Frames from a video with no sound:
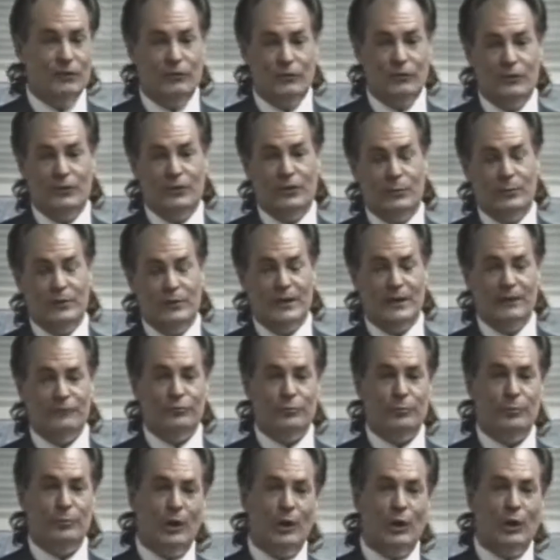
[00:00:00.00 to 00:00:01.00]
And every year we
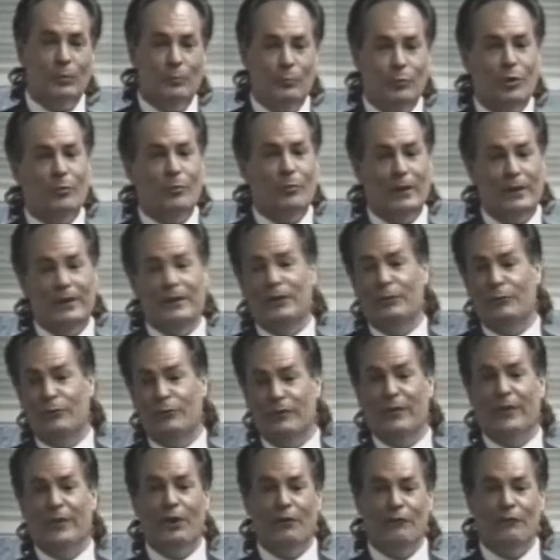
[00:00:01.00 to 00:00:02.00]
have to borrow more money
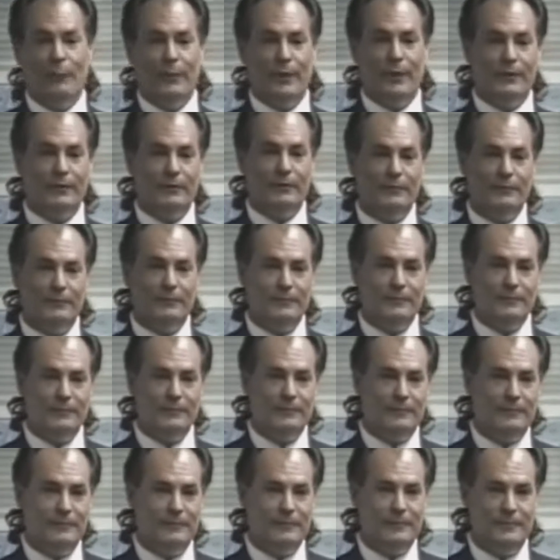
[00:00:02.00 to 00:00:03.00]
to run the government.